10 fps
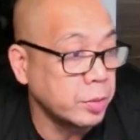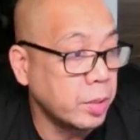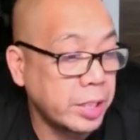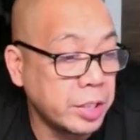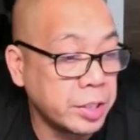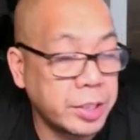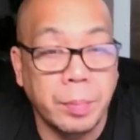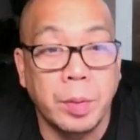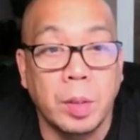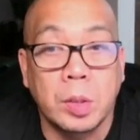I could just
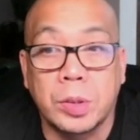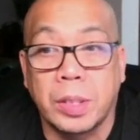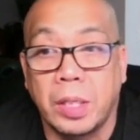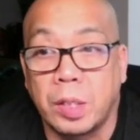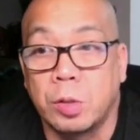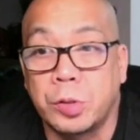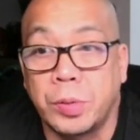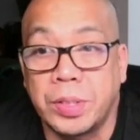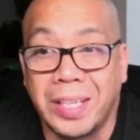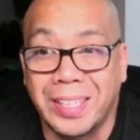skip the ultrasound and go
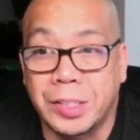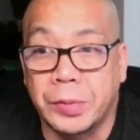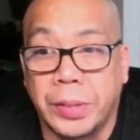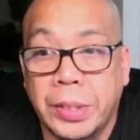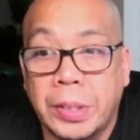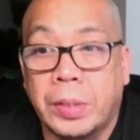straight to x-ray.